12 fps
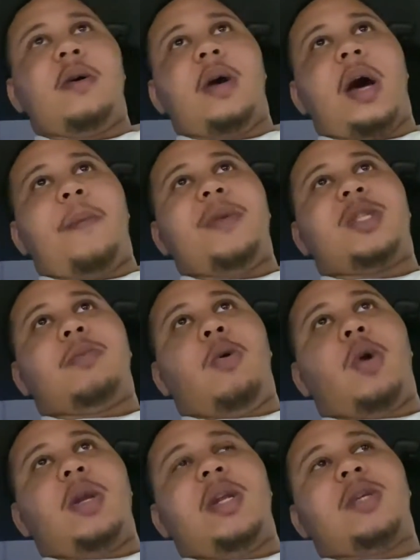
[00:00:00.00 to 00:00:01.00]
I've been
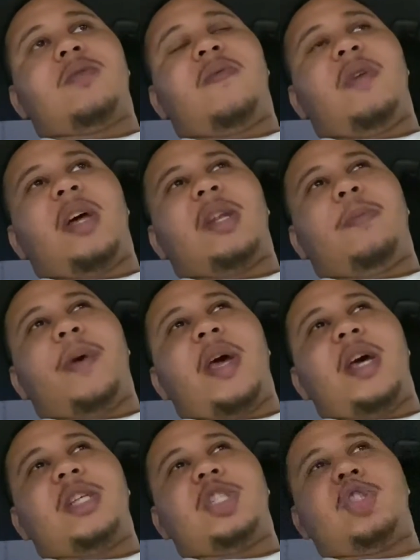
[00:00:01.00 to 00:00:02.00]
smoking this one for like the
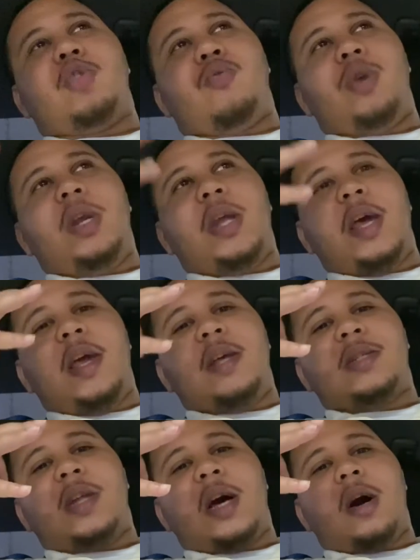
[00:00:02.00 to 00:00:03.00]
past 3
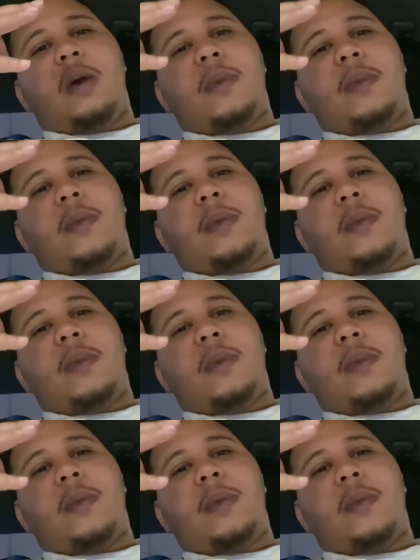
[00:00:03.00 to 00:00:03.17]
days now.